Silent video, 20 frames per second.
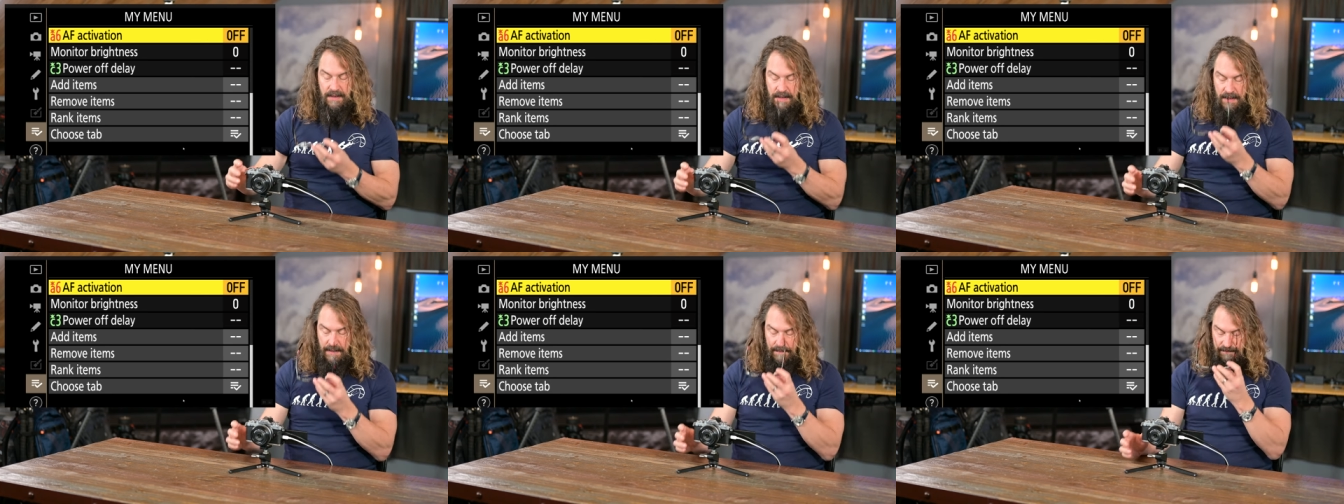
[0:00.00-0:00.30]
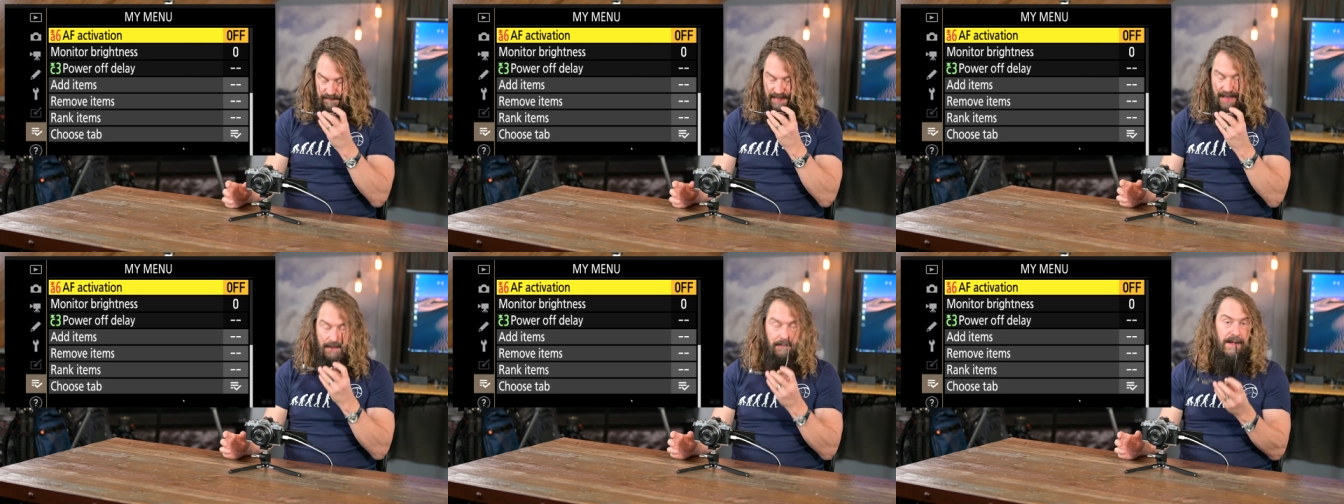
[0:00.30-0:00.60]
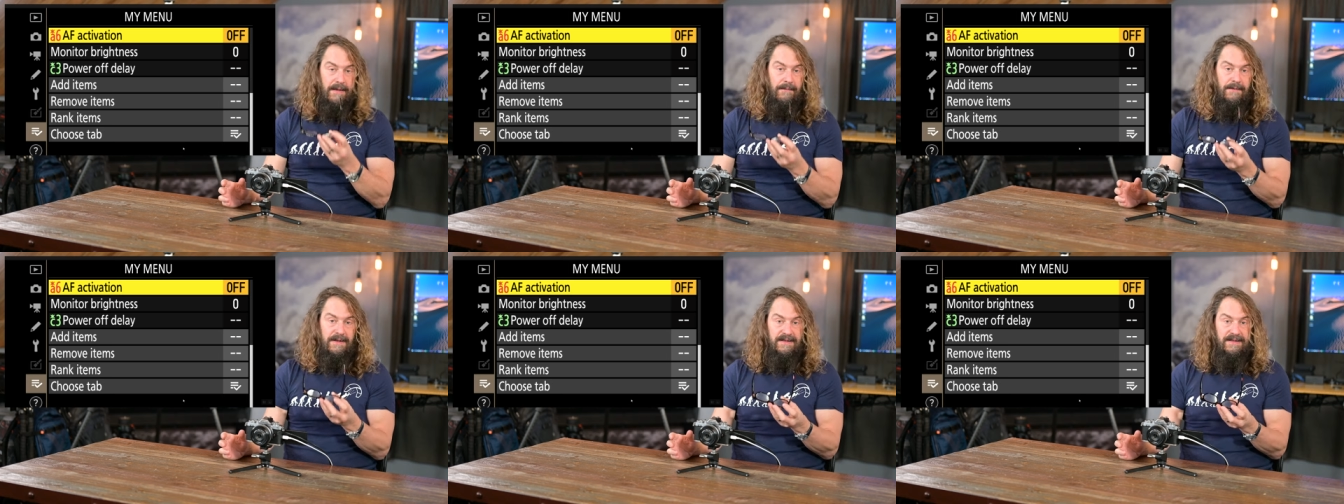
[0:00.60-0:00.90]
Um, that
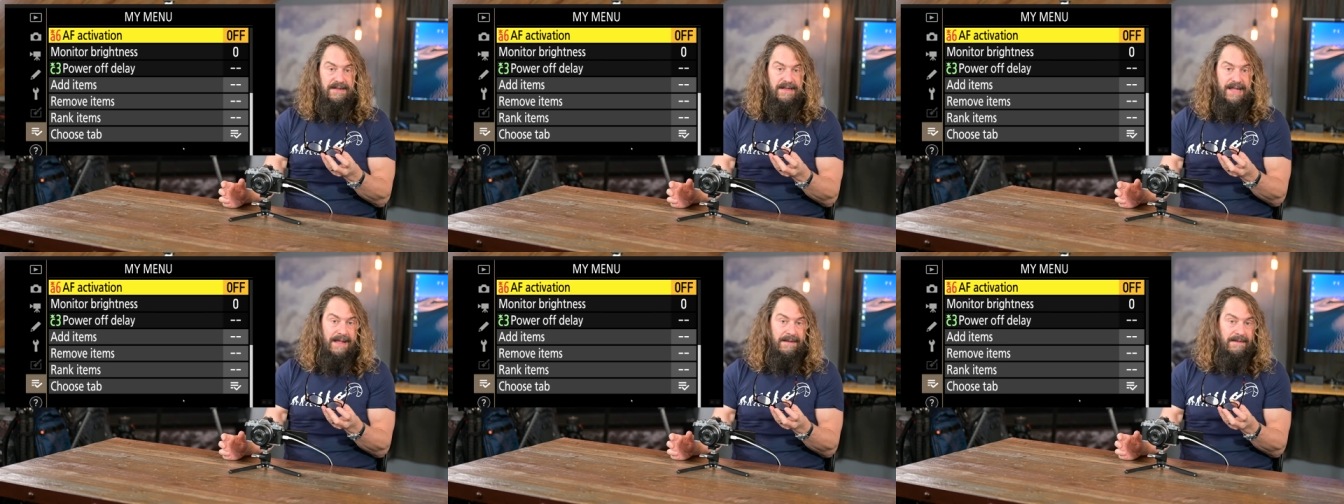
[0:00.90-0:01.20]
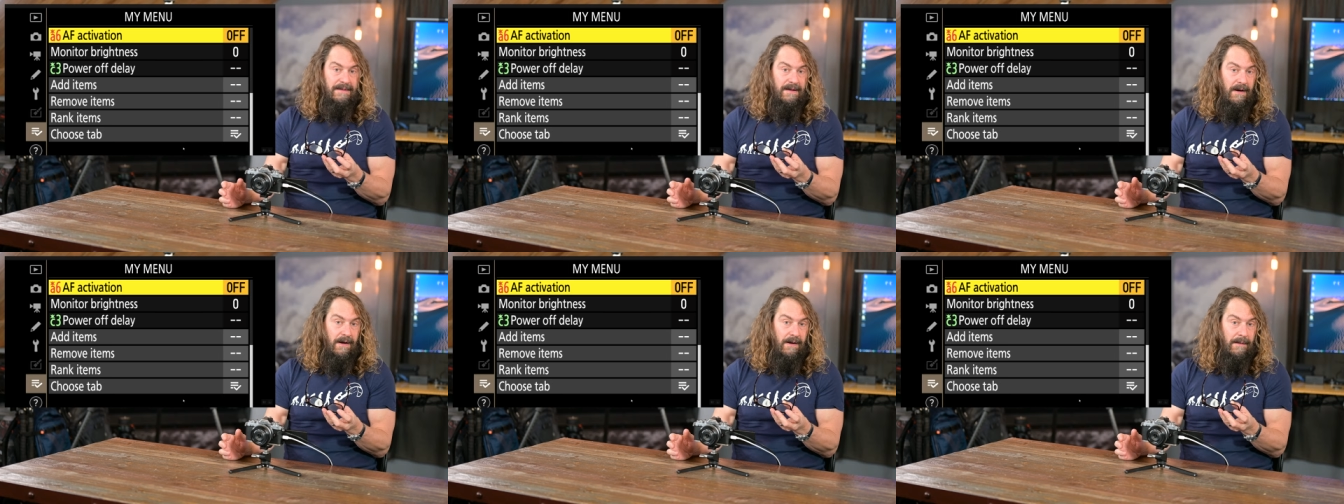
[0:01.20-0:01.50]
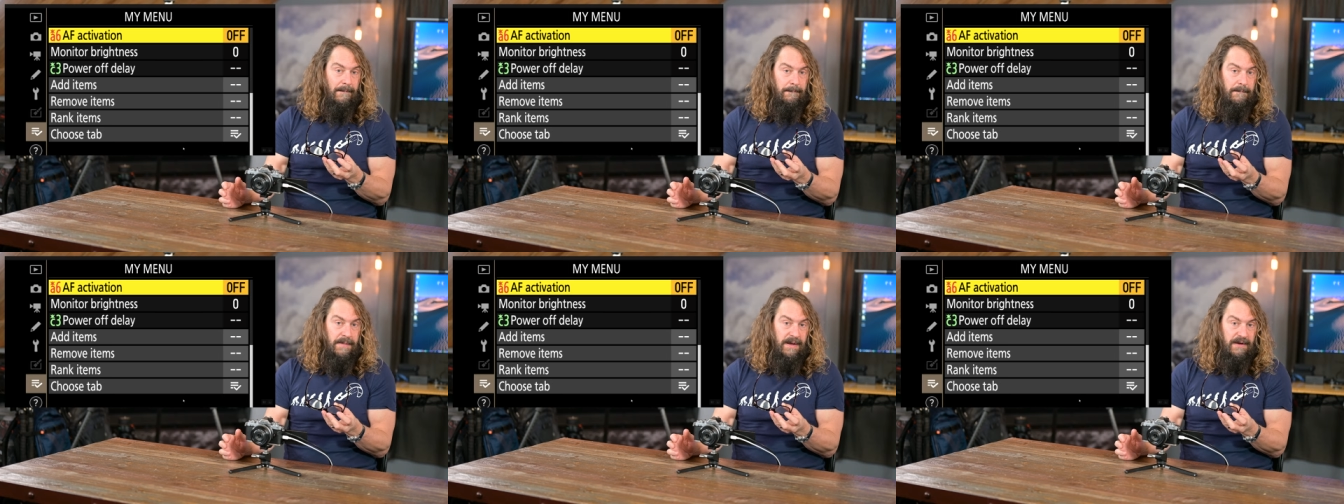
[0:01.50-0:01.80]
way we get
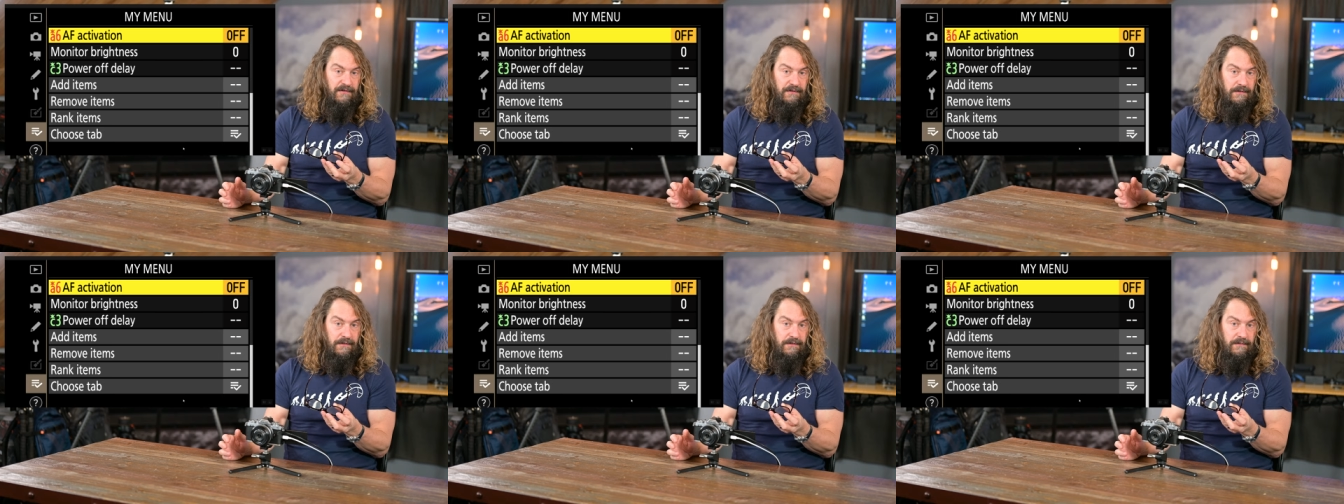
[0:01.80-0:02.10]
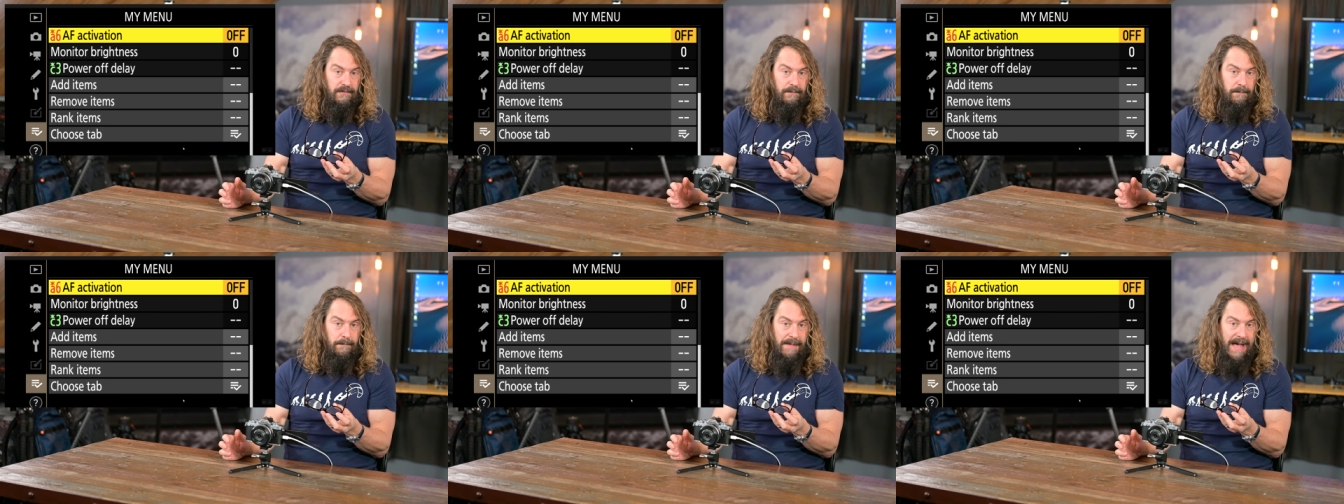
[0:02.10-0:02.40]
our pictures